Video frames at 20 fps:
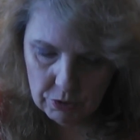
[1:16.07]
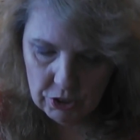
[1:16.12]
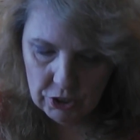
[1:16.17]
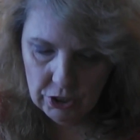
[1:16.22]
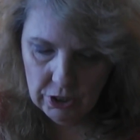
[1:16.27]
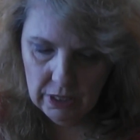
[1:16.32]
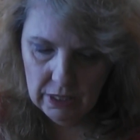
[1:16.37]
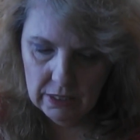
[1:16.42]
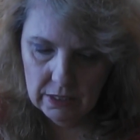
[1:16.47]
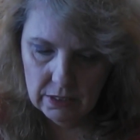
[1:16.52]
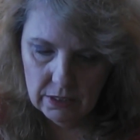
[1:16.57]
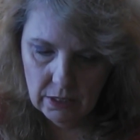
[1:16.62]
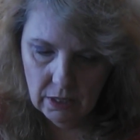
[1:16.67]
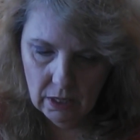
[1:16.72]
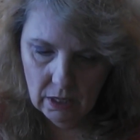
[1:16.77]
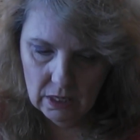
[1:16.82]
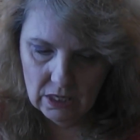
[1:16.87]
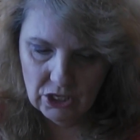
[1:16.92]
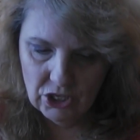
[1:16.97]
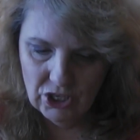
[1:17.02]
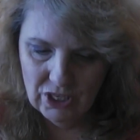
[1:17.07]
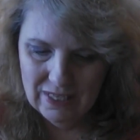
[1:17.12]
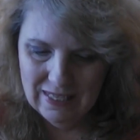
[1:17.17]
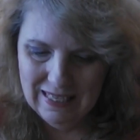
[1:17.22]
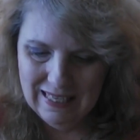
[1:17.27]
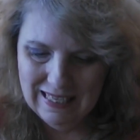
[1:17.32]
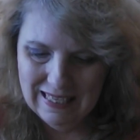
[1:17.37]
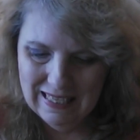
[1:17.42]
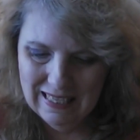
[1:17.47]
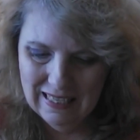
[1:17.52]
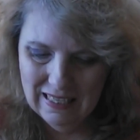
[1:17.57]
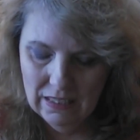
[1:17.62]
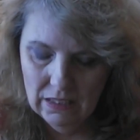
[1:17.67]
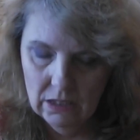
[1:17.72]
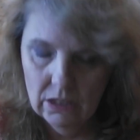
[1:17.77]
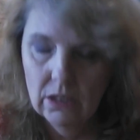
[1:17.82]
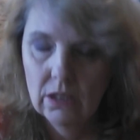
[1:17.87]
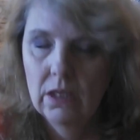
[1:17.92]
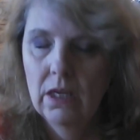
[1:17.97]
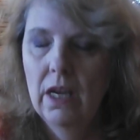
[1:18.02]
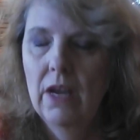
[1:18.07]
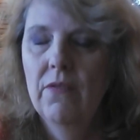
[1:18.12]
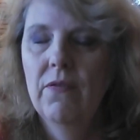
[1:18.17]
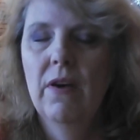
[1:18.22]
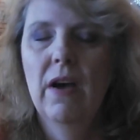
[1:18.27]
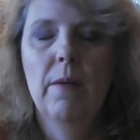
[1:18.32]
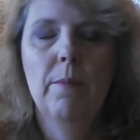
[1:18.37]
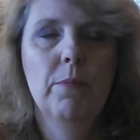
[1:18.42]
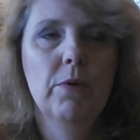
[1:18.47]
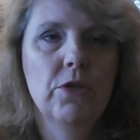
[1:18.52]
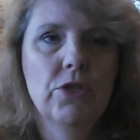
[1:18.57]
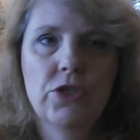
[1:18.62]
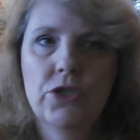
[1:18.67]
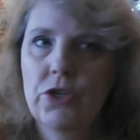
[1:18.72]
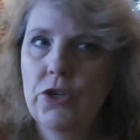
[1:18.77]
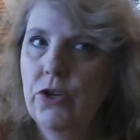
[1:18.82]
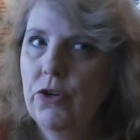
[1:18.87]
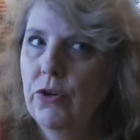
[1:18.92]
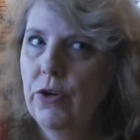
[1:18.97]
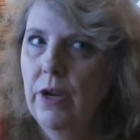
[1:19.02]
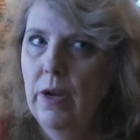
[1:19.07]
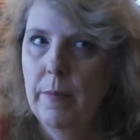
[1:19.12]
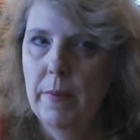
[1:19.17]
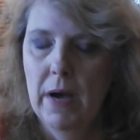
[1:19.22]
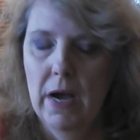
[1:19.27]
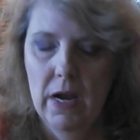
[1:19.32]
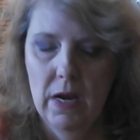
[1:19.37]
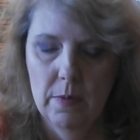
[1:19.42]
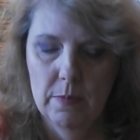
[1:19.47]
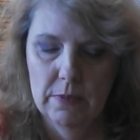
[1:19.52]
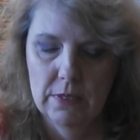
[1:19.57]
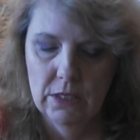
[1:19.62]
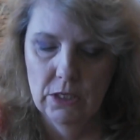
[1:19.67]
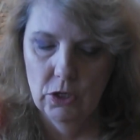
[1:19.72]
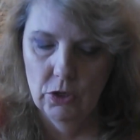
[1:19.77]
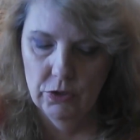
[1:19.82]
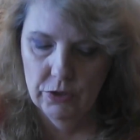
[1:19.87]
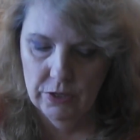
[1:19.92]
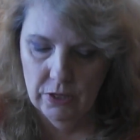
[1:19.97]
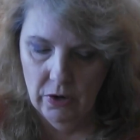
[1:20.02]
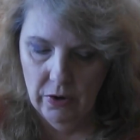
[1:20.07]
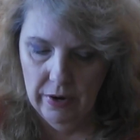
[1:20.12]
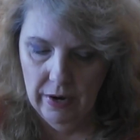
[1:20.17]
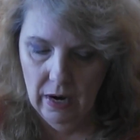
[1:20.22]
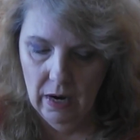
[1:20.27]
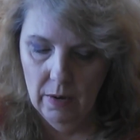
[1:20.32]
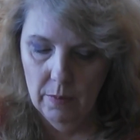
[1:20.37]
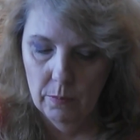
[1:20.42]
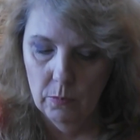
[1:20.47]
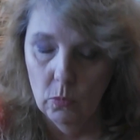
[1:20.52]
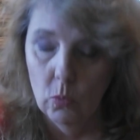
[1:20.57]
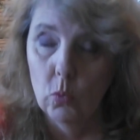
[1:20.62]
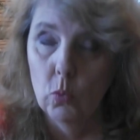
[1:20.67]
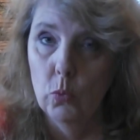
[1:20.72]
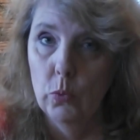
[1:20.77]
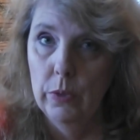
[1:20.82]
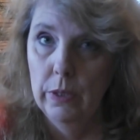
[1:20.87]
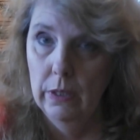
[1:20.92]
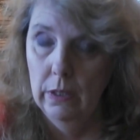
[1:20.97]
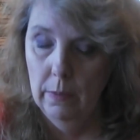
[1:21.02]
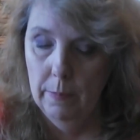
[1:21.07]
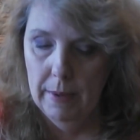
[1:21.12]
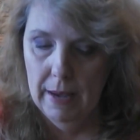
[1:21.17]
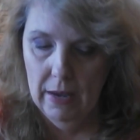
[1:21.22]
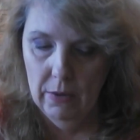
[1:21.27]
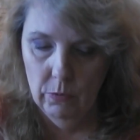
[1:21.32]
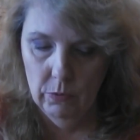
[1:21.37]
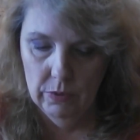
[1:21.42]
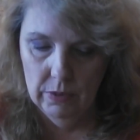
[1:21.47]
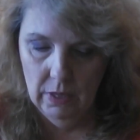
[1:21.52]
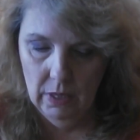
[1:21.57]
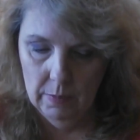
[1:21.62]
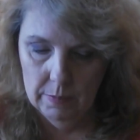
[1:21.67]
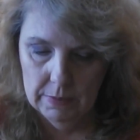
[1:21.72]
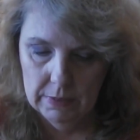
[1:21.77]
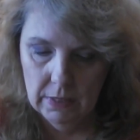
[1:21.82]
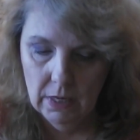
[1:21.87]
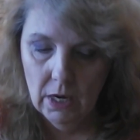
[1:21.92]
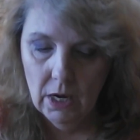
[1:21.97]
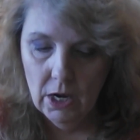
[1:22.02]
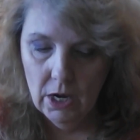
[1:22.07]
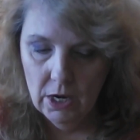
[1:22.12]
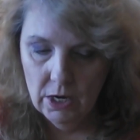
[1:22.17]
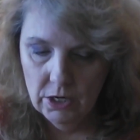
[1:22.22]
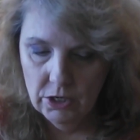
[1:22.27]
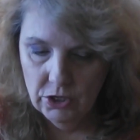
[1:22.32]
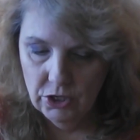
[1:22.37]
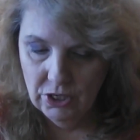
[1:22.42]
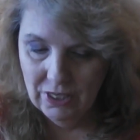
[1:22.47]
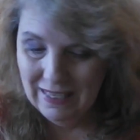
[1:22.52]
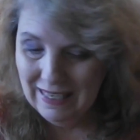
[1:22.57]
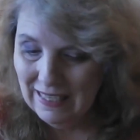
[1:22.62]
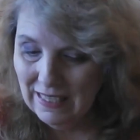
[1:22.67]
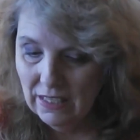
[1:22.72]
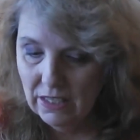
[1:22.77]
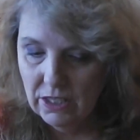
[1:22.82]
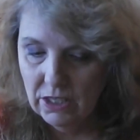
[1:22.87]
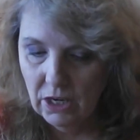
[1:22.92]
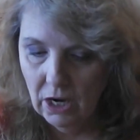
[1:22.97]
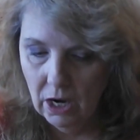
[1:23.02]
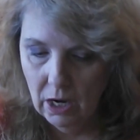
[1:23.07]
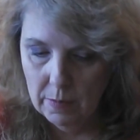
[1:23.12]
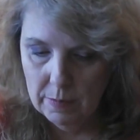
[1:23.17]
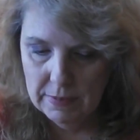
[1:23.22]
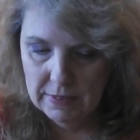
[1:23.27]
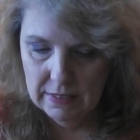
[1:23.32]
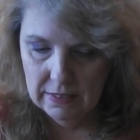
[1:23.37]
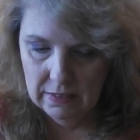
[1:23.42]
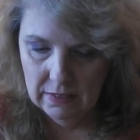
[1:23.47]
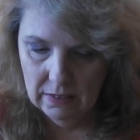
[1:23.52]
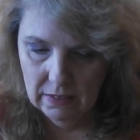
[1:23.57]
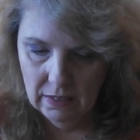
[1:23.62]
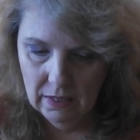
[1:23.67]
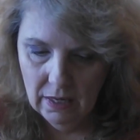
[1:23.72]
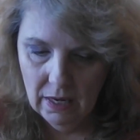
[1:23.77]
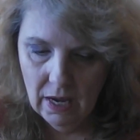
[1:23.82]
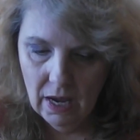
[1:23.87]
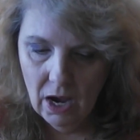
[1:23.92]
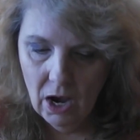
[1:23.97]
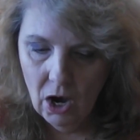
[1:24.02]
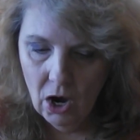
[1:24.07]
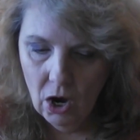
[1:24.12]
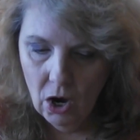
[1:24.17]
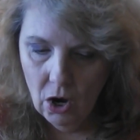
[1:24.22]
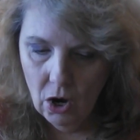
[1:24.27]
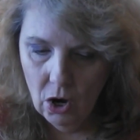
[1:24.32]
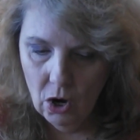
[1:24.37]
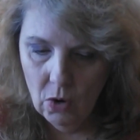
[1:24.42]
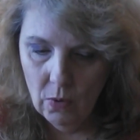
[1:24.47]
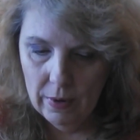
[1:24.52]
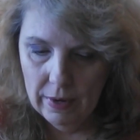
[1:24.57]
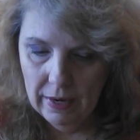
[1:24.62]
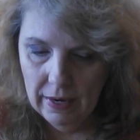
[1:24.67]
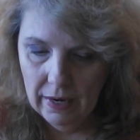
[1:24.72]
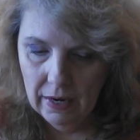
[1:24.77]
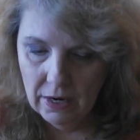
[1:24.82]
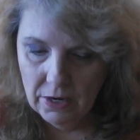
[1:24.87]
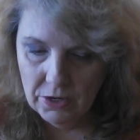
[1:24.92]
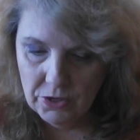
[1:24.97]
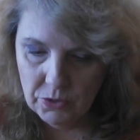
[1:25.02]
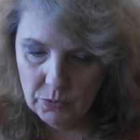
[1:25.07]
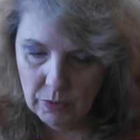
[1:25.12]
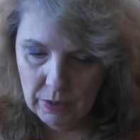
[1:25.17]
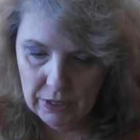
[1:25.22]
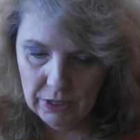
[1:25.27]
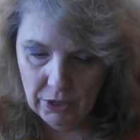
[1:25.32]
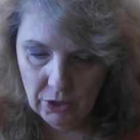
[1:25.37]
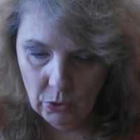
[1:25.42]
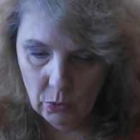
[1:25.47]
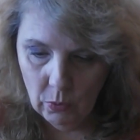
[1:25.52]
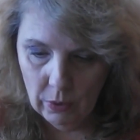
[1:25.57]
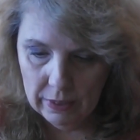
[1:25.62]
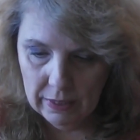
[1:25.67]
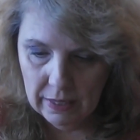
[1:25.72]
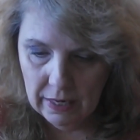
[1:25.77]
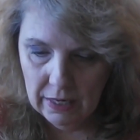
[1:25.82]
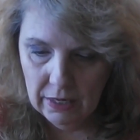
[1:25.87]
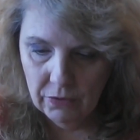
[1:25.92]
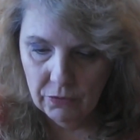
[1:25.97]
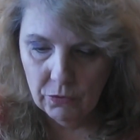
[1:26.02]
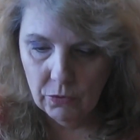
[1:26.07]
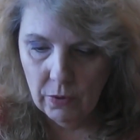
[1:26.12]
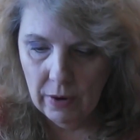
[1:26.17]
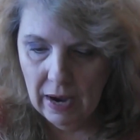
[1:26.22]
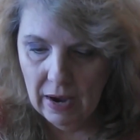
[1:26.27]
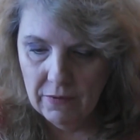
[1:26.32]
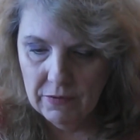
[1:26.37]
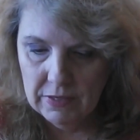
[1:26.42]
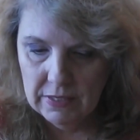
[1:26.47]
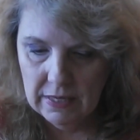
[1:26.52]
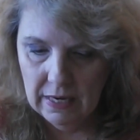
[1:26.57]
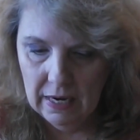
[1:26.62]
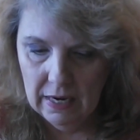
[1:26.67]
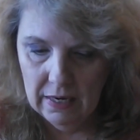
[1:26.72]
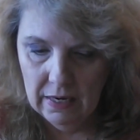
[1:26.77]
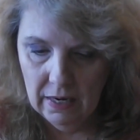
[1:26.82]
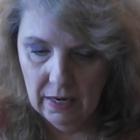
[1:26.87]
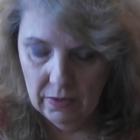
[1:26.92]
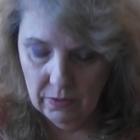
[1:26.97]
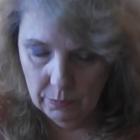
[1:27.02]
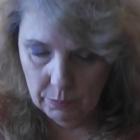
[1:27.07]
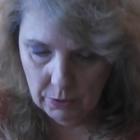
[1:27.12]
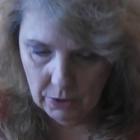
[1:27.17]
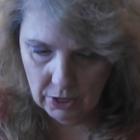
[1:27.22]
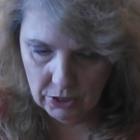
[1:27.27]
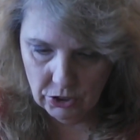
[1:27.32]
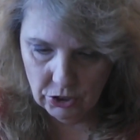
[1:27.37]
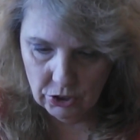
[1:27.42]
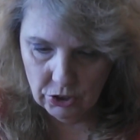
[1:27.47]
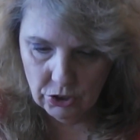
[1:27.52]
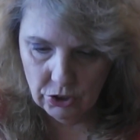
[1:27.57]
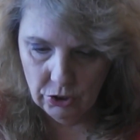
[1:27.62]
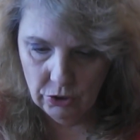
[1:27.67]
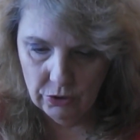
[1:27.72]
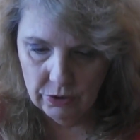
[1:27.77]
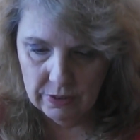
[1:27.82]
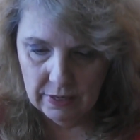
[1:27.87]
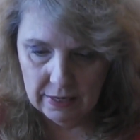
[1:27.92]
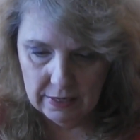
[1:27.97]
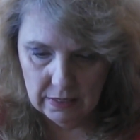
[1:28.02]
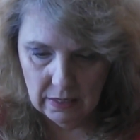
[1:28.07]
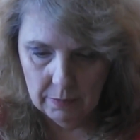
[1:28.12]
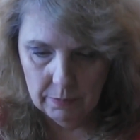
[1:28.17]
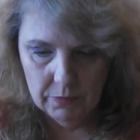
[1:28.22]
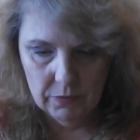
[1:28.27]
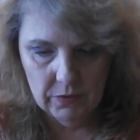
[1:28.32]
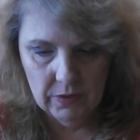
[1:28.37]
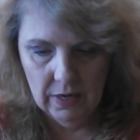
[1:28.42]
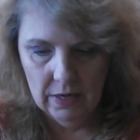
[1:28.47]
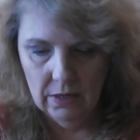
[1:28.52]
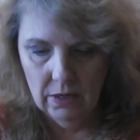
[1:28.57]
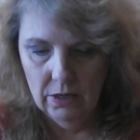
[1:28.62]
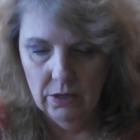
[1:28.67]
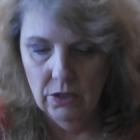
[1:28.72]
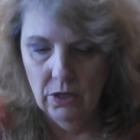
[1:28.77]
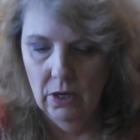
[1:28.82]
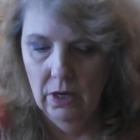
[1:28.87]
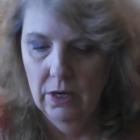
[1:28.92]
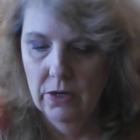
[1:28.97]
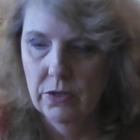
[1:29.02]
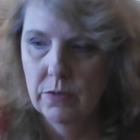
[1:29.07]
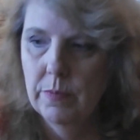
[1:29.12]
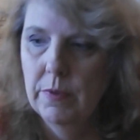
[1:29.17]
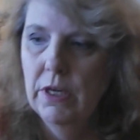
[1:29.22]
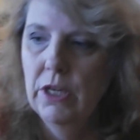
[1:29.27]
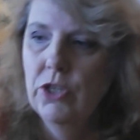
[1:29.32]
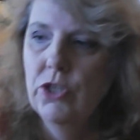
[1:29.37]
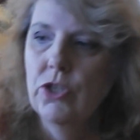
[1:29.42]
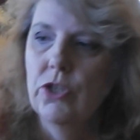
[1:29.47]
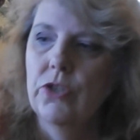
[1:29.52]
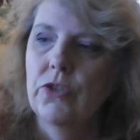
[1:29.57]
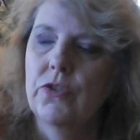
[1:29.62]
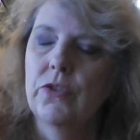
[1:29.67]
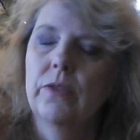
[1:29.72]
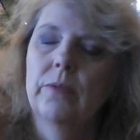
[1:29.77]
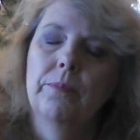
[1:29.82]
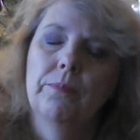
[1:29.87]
Shanita, if I butcher your name, I am so sorry. I am really bad with names. Shanita Thompson. Oh, and I also want to know what kind of craft sand and the projects you use that type of sand on dollhouse miniatures.